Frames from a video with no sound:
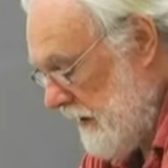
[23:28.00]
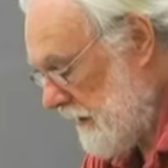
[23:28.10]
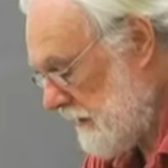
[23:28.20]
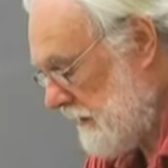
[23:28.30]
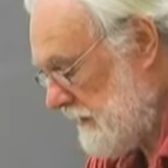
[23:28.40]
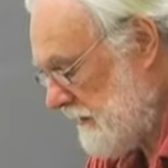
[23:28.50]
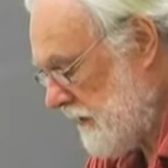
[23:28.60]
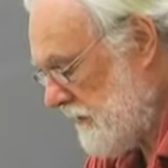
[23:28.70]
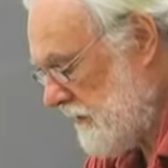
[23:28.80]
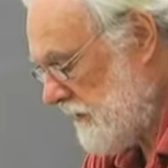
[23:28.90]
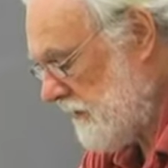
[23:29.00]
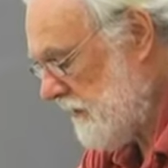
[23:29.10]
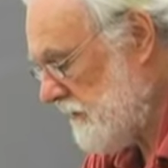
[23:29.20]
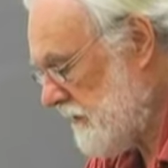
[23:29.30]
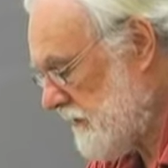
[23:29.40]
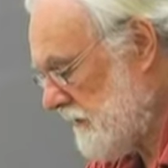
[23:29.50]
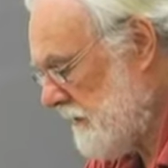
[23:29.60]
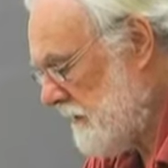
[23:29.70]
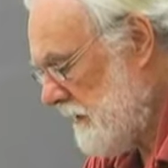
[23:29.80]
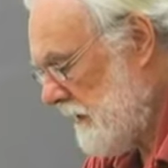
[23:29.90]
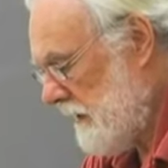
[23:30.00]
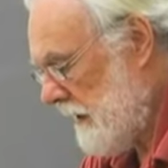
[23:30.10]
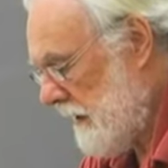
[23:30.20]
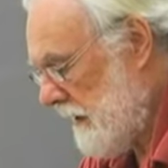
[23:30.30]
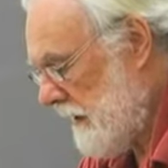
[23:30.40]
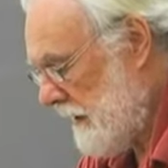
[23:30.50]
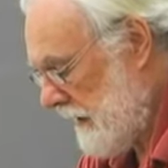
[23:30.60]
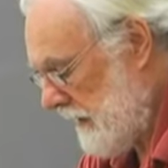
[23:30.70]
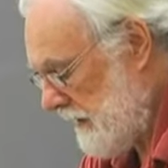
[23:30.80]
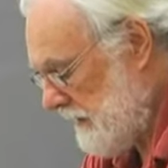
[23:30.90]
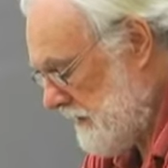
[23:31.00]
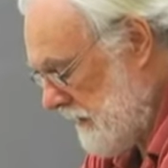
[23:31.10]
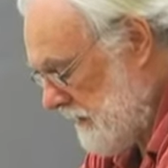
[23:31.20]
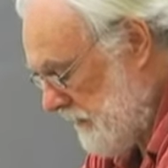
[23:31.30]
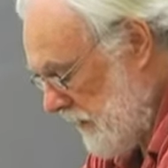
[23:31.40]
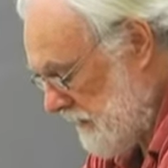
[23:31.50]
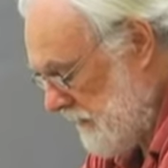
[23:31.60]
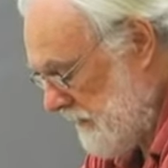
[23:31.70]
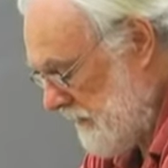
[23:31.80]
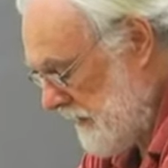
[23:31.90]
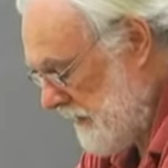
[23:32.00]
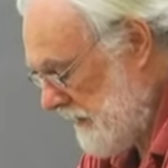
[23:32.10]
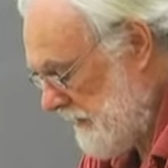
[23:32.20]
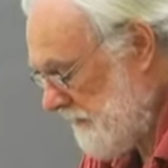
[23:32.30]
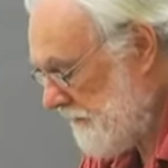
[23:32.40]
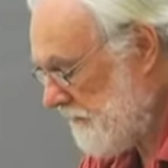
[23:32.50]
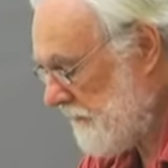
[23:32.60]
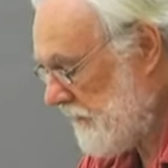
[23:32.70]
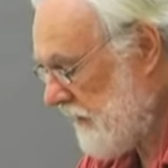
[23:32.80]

But his general conclusion uh, is at the bottom of um,